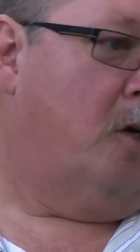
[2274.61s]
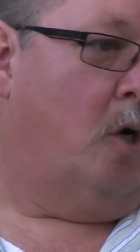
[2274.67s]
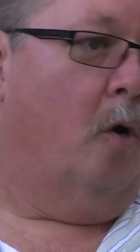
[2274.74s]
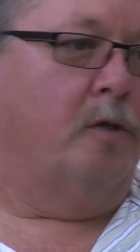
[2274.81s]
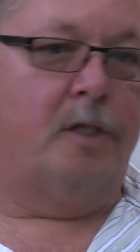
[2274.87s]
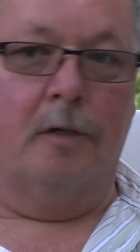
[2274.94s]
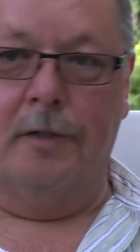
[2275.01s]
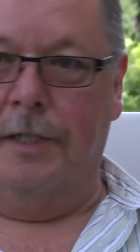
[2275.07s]

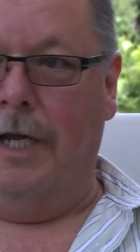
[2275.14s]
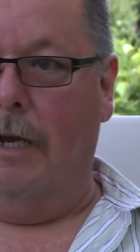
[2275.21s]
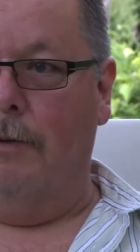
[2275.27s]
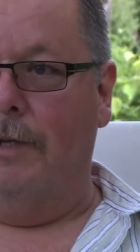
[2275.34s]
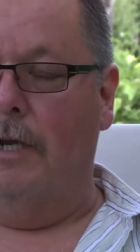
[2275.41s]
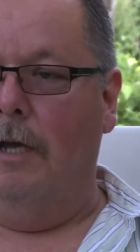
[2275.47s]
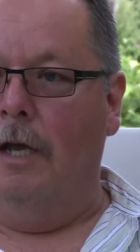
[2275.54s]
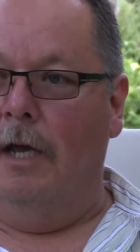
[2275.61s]
Cogeco's
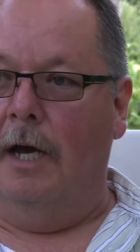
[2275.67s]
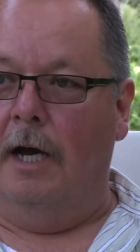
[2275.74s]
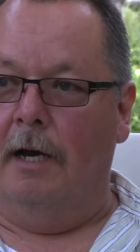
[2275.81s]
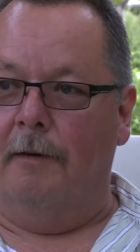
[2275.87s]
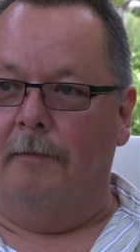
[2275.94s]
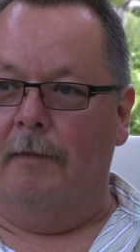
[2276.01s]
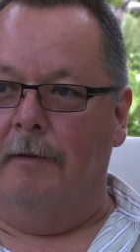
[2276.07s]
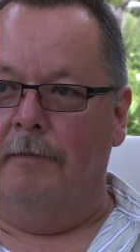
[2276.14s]
channel. But
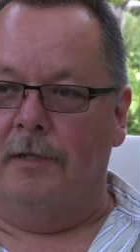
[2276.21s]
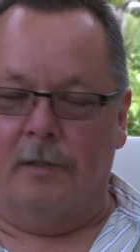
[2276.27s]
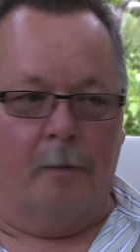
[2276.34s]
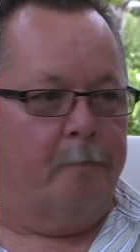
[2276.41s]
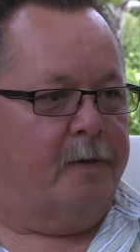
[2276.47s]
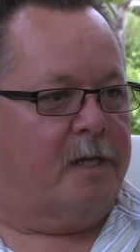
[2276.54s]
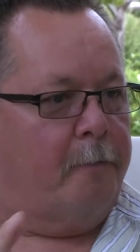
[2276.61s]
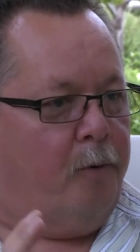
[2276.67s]
um, you gotta watch. So,
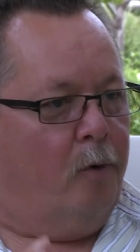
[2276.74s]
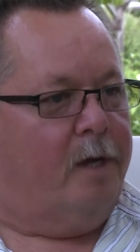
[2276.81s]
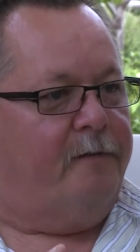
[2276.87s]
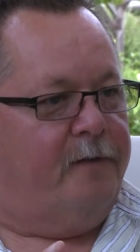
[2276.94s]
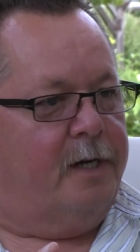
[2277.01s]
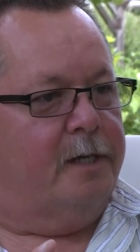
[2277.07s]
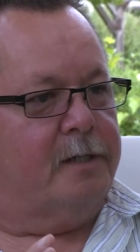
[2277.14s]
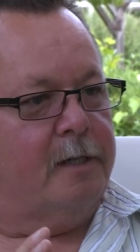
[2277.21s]
but the point
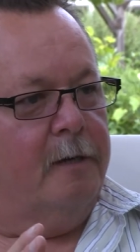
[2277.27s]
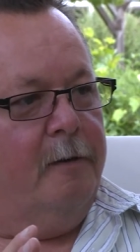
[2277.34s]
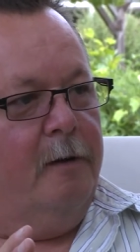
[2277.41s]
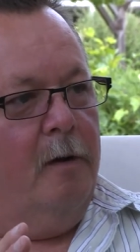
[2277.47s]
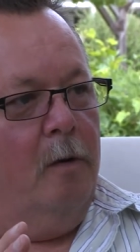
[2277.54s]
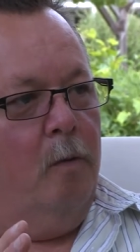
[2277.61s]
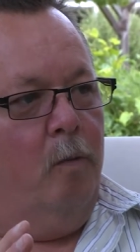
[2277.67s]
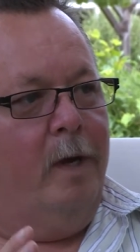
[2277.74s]
of it is,
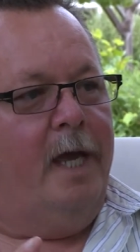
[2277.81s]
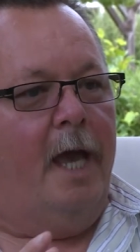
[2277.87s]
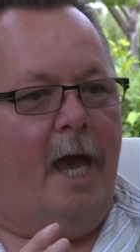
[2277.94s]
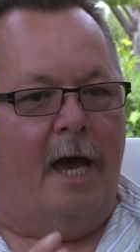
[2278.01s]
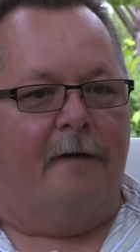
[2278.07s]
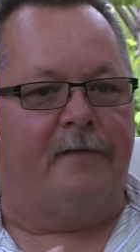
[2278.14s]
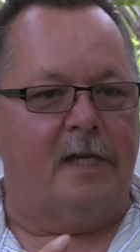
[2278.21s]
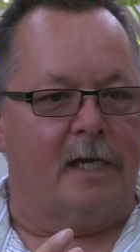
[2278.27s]
we
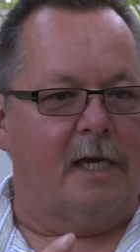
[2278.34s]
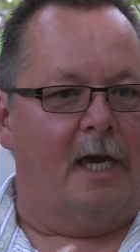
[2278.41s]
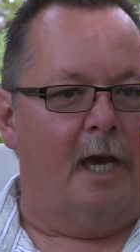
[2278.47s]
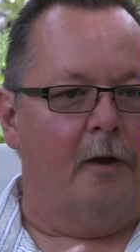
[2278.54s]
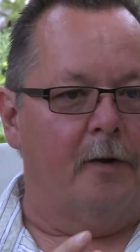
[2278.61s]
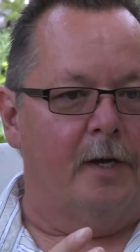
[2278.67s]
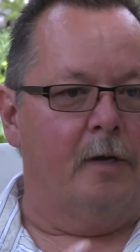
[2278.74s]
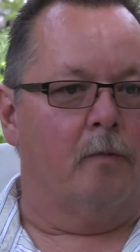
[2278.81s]
have to
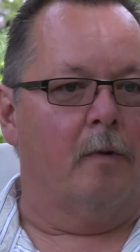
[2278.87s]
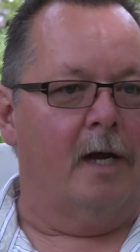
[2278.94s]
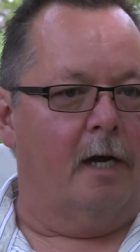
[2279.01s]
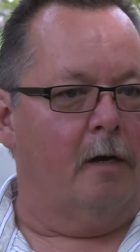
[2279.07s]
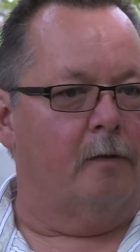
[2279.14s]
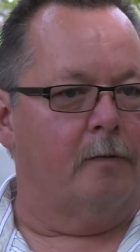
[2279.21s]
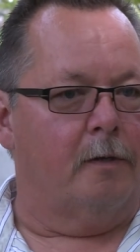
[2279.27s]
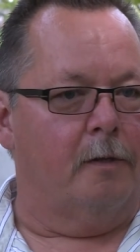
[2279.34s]
carry
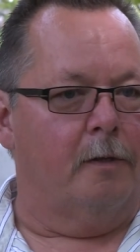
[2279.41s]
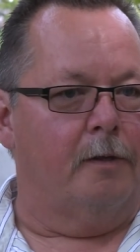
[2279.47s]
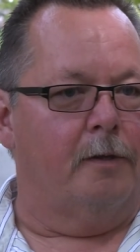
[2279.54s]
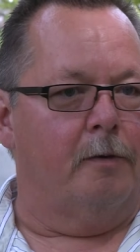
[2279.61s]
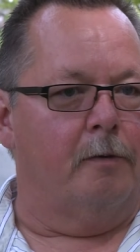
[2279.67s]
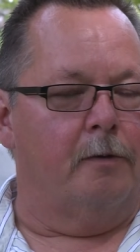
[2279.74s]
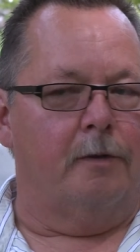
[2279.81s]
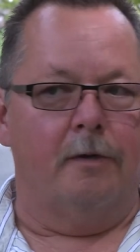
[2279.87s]
around
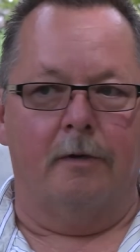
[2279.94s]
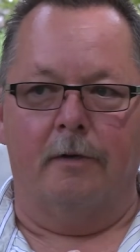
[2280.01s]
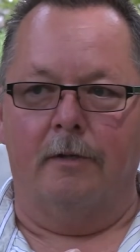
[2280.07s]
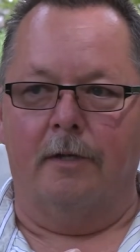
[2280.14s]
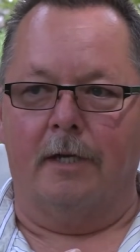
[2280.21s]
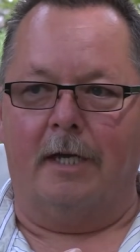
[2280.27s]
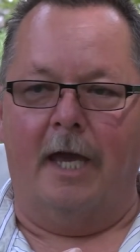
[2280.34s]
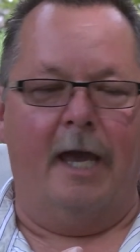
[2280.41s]
the, the,
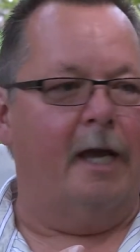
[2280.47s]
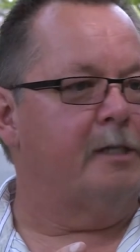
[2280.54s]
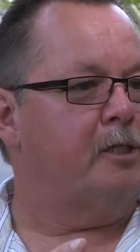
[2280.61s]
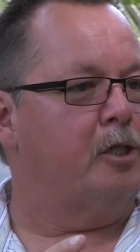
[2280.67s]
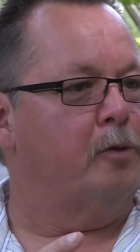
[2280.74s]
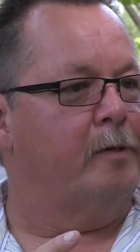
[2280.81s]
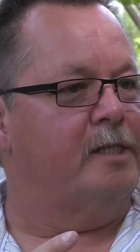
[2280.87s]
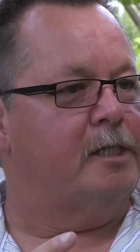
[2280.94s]
the,
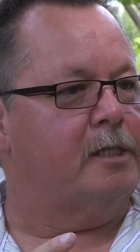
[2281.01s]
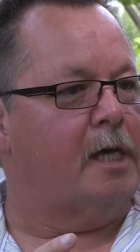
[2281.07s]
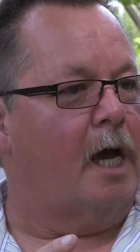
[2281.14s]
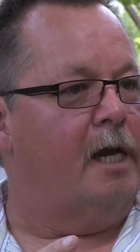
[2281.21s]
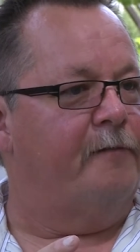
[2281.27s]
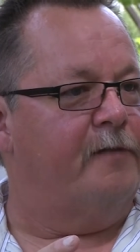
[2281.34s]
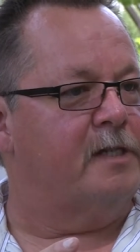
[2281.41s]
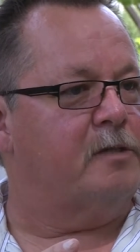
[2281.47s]
cancer
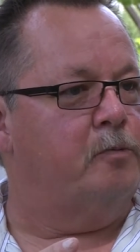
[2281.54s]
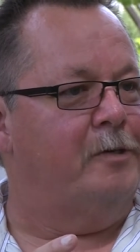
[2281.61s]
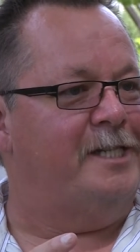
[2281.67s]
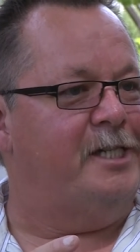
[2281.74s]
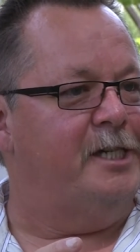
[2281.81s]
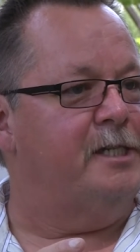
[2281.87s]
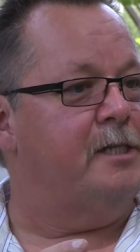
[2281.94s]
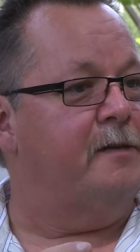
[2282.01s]
inside of us,
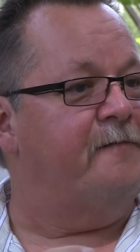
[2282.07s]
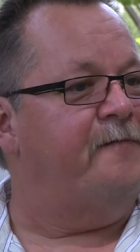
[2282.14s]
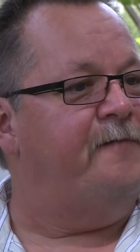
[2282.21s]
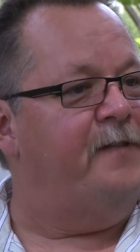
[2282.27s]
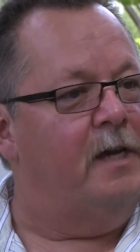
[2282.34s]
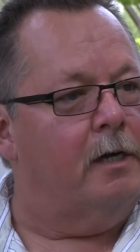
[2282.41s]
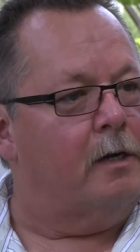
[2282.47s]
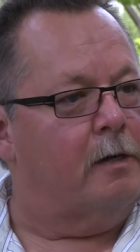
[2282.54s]
which is the
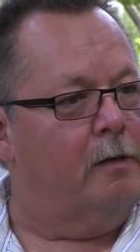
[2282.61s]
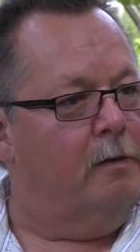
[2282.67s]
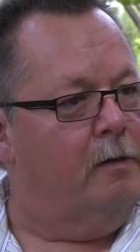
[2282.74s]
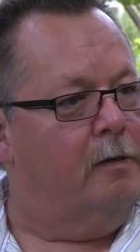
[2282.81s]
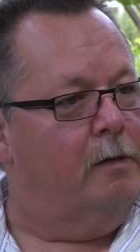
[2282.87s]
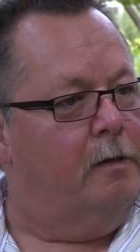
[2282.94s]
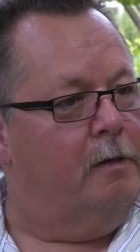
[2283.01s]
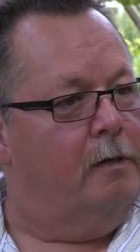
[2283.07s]
fear.
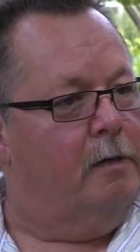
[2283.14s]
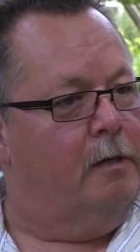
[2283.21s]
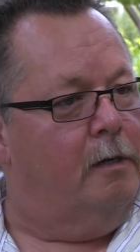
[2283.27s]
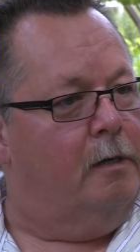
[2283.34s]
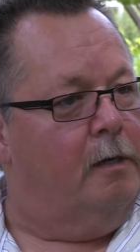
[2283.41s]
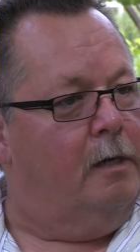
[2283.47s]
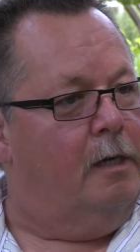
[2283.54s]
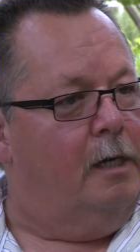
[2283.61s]

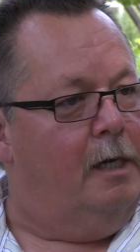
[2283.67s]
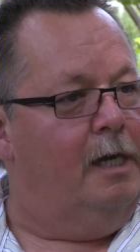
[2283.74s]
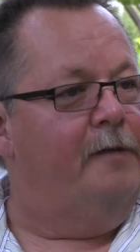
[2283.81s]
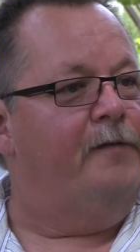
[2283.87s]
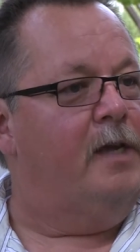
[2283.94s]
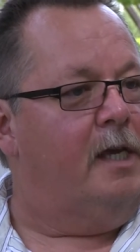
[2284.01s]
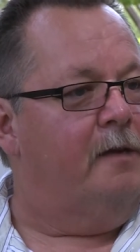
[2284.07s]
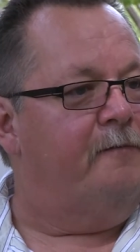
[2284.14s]

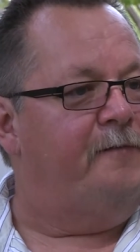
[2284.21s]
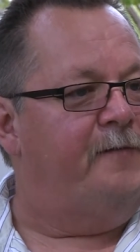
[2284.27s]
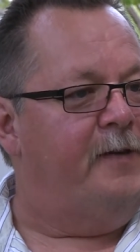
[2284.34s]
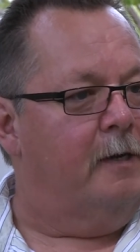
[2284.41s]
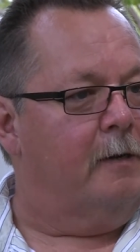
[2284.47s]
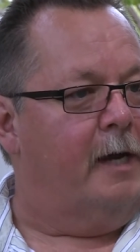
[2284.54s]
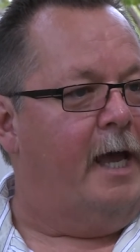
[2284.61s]
Living in fear